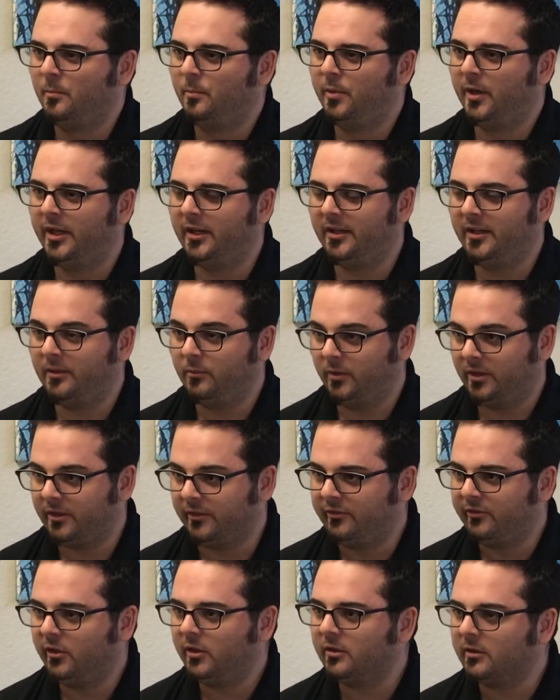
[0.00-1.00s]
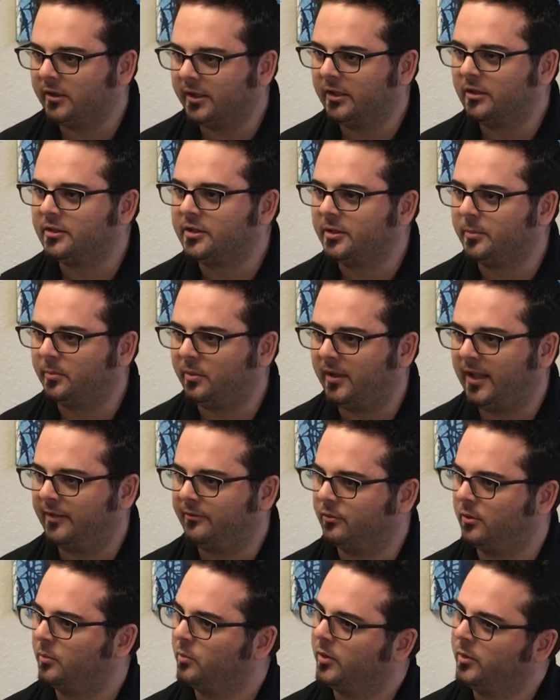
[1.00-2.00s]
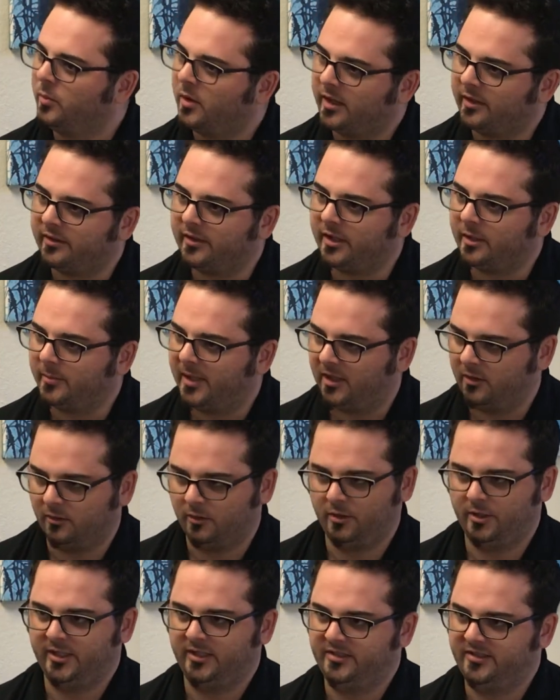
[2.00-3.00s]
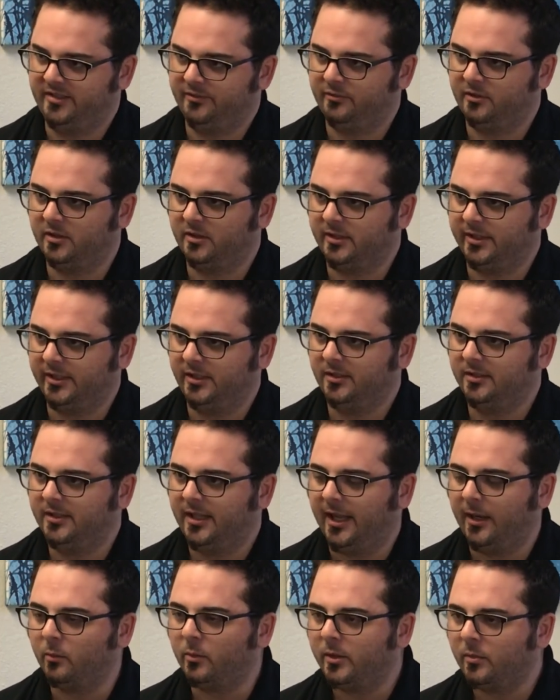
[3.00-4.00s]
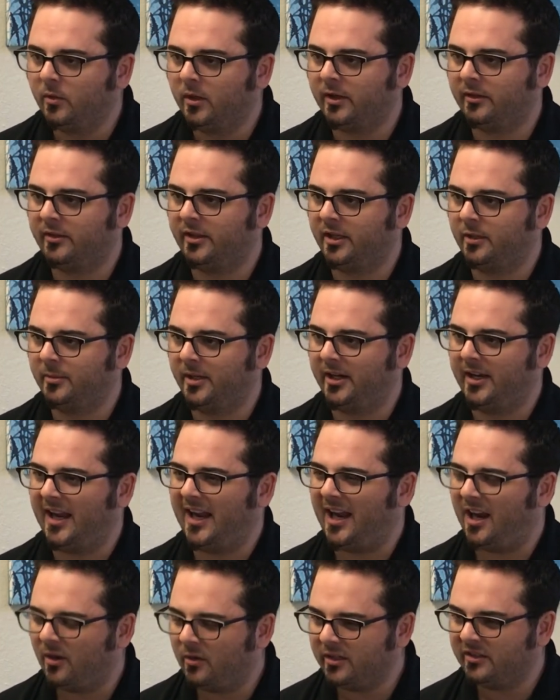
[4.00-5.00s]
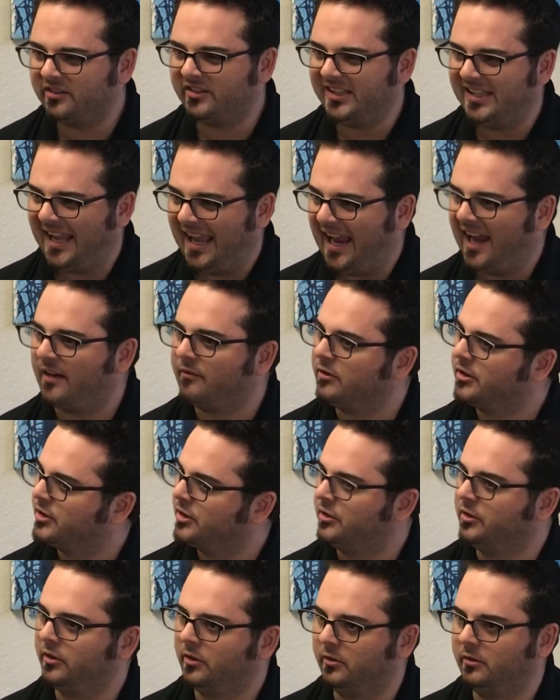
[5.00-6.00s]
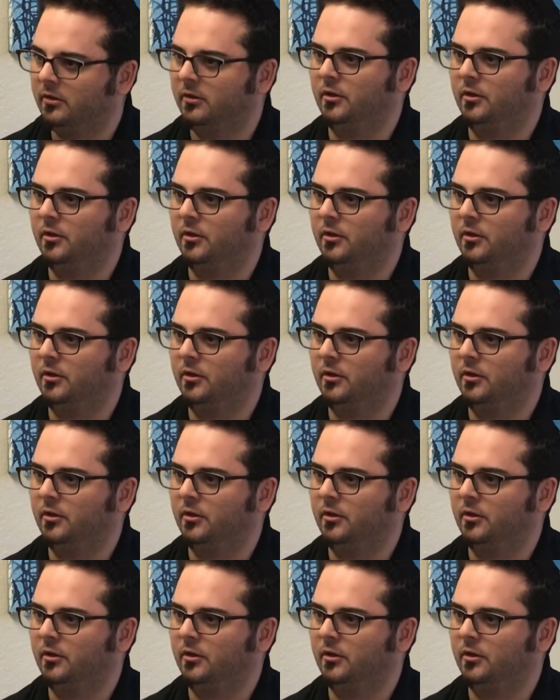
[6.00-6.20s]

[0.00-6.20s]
But with the Fuller Leadership Platform, we want to think about learning differently, and we want to think about how does the average adult